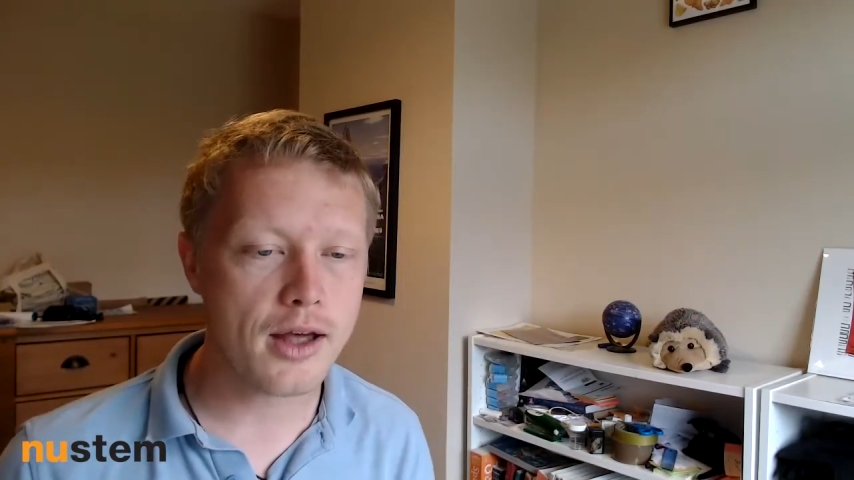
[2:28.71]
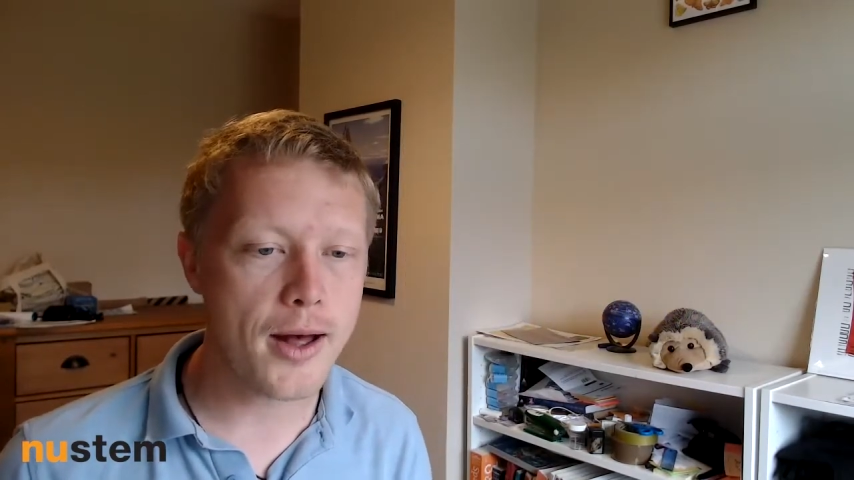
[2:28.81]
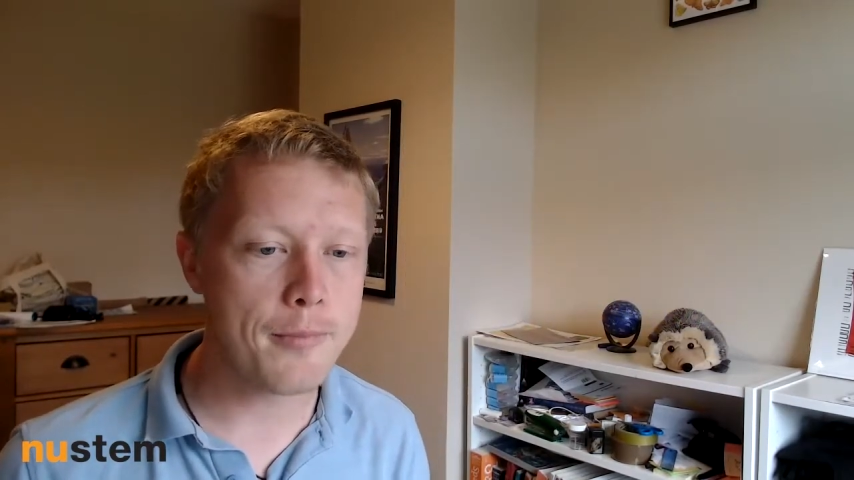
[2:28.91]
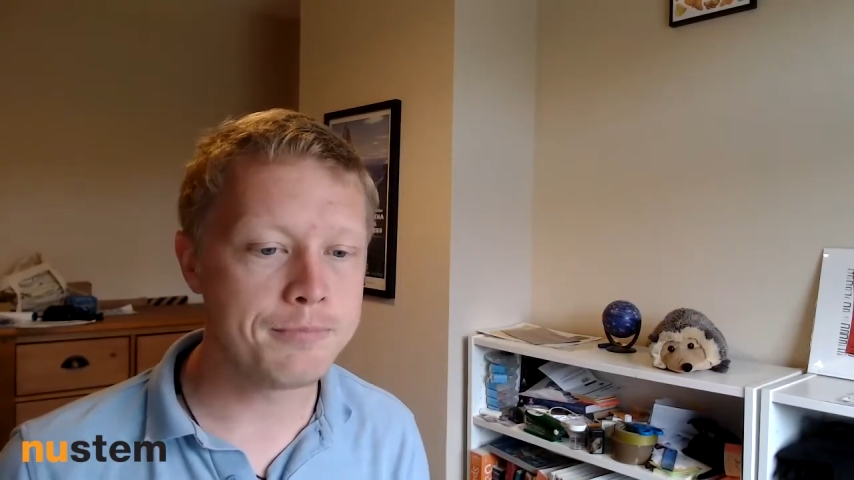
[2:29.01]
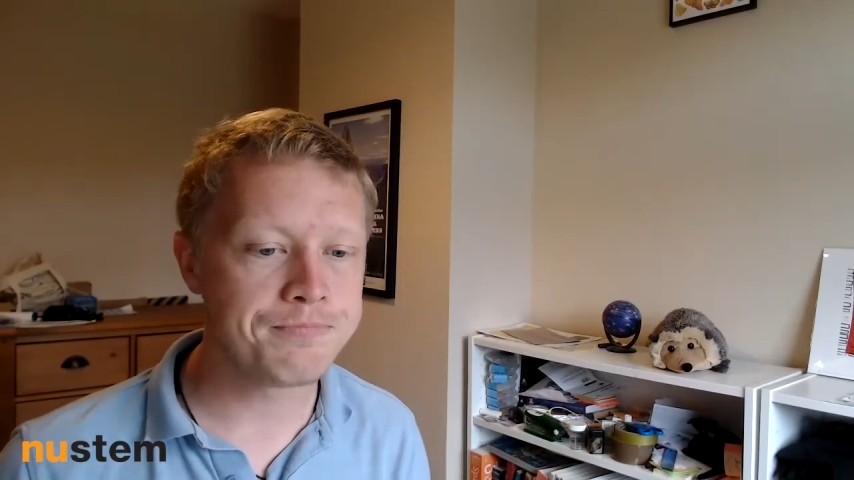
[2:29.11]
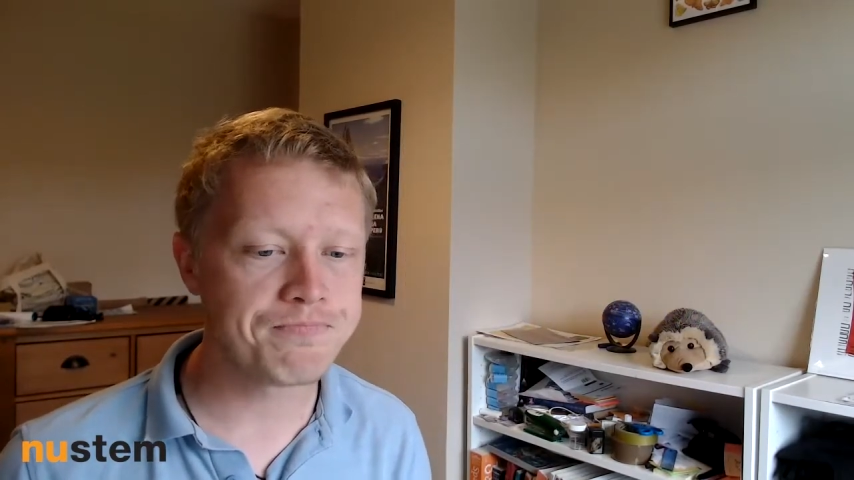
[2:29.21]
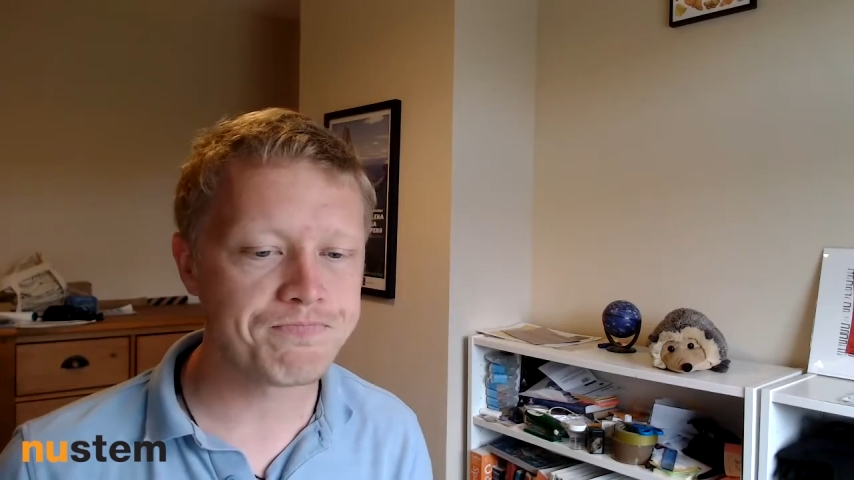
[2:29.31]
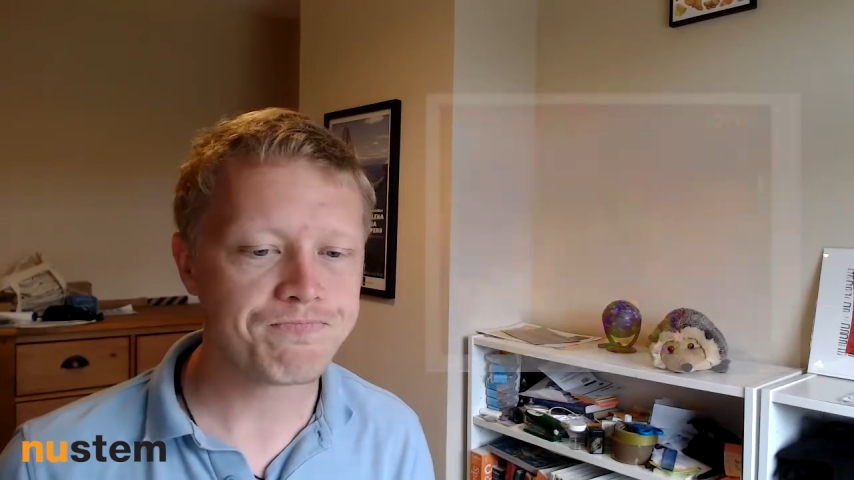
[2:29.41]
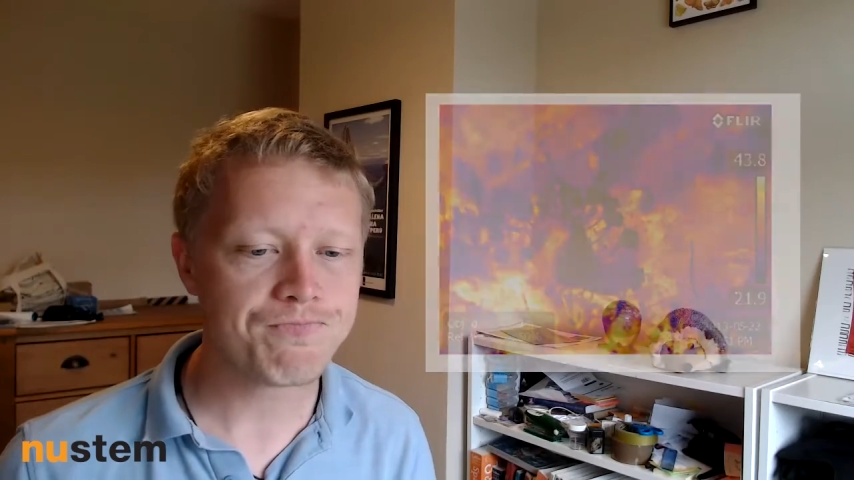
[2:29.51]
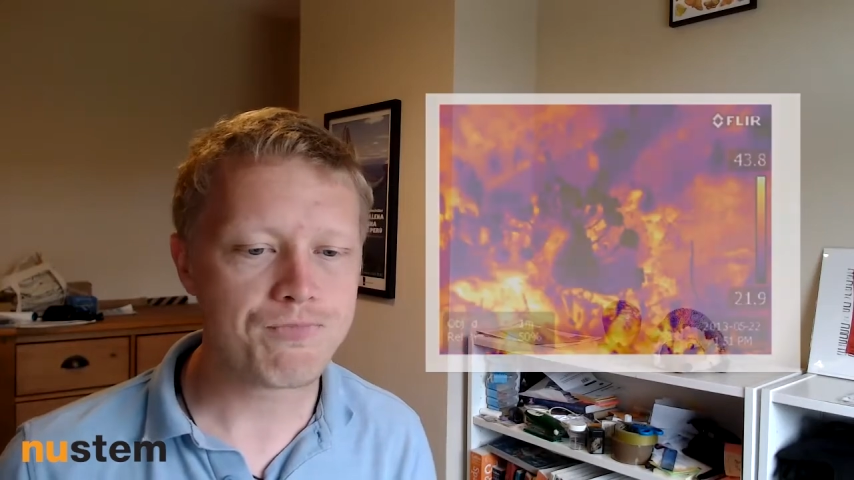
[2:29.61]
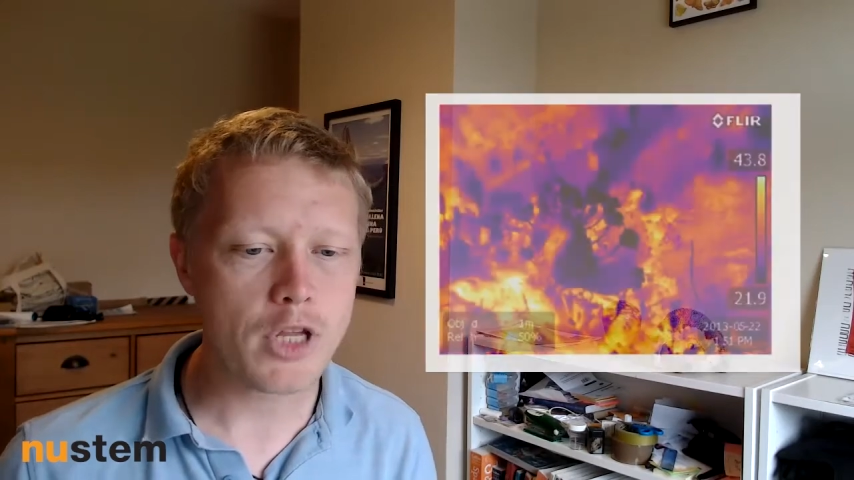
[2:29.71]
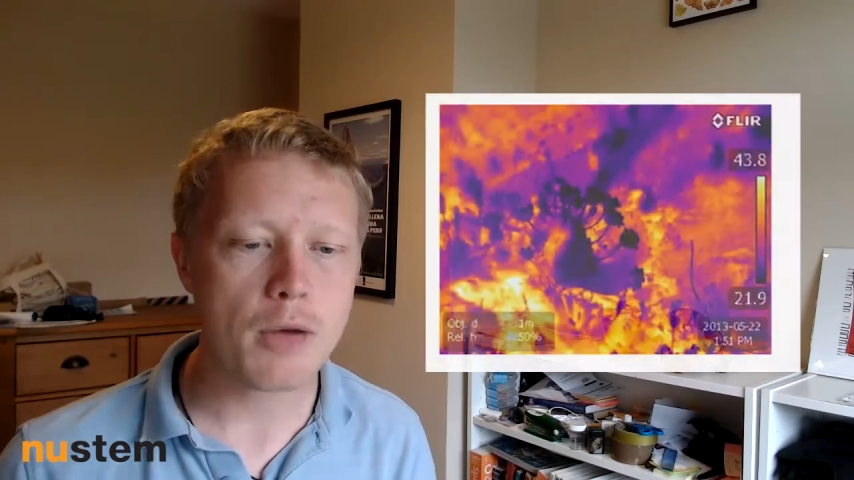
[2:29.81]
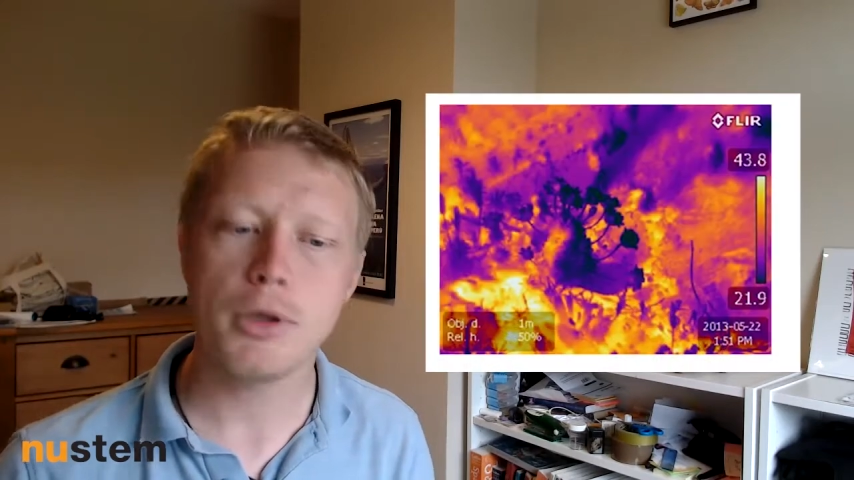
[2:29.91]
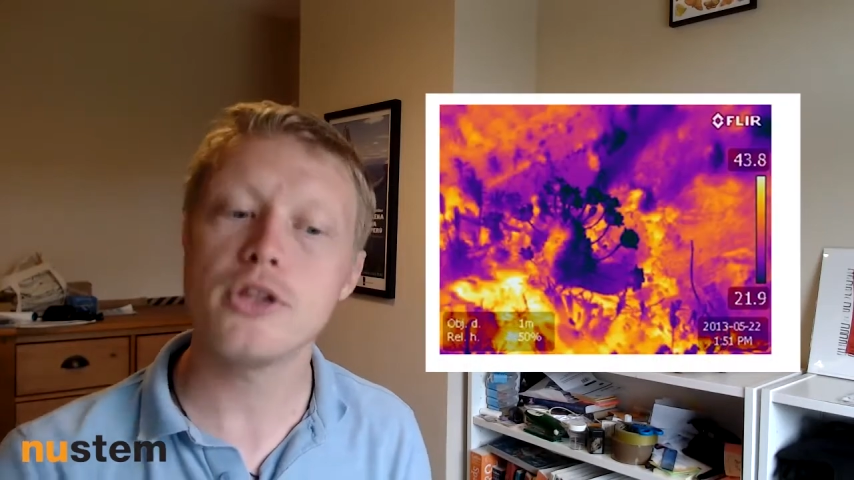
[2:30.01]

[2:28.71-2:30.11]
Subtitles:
But